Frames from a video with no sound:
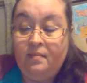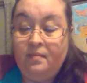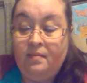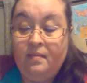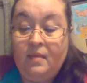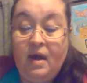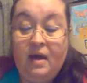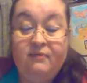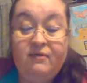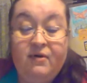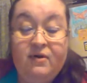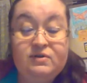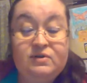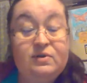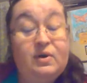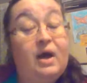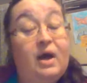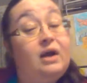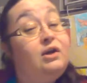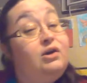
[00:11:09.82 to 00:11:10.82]
I've
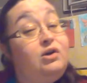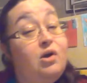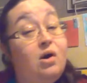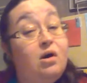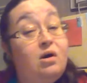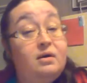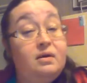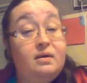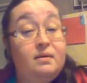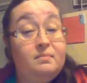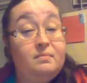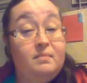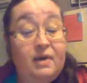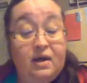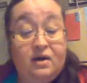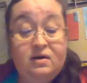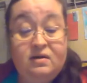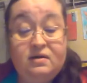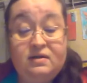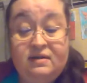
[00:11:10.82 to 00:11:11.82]
also got a yarn
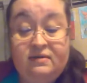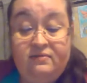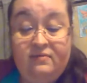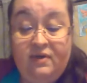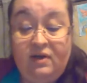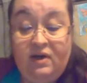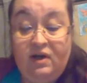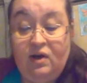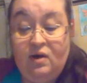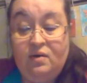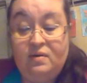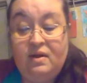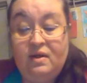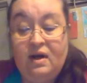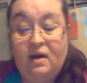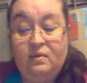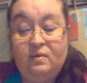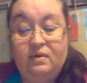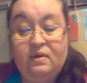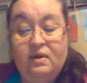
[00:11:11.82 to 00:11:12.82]
comparison video
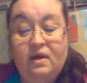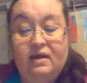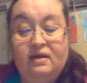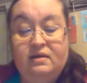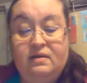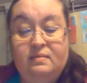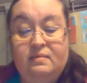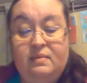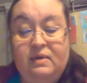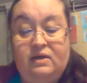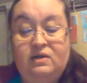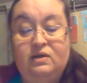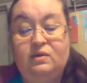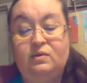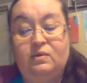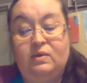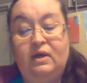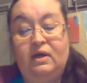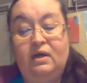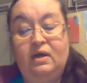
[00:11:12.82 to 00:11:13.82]
that I would like to be
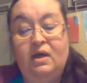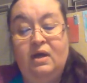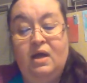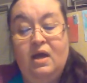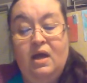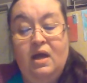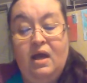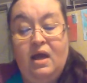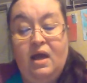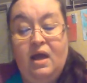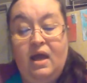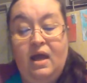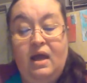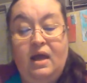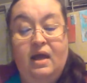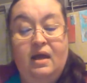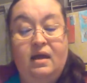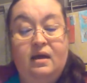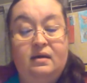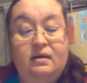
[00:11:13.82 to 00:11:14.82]
doing.
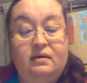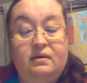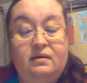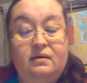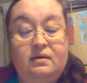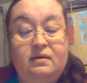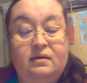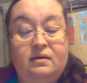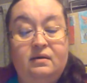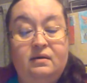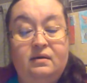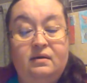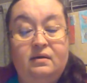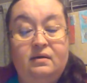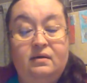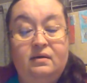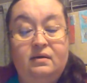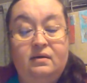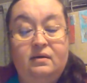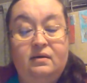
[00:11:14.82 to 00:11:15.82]
And
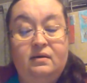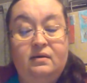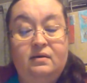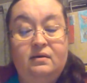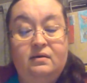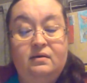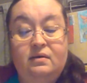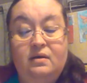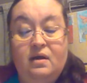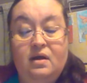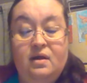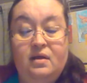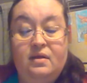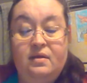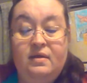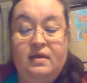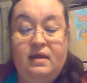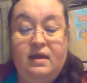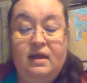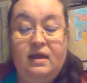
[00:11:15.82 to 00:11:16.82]

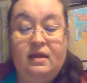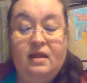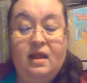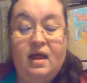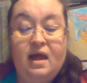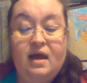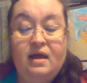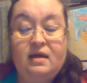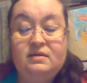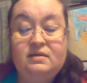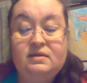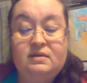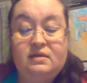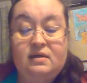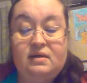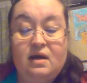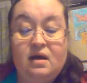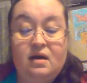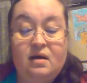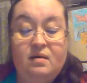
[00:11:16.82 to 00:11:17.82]
the last
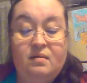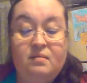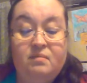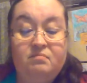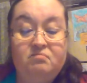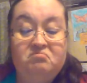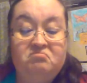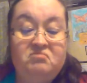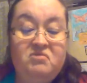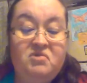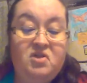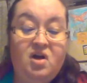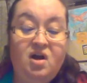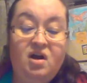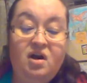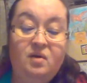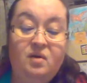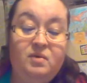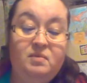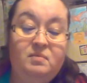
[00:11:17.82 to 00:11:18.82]

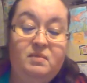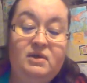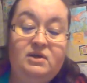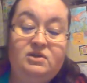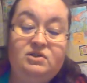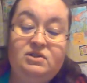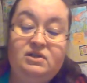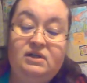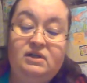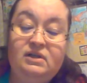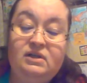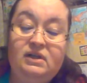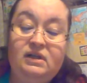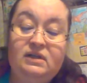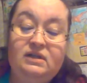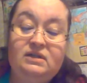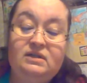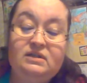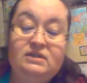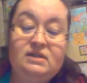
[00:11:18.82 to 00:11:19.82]
thought I would mention
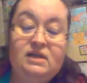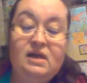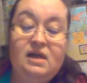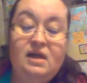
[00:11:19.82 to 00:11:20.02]
is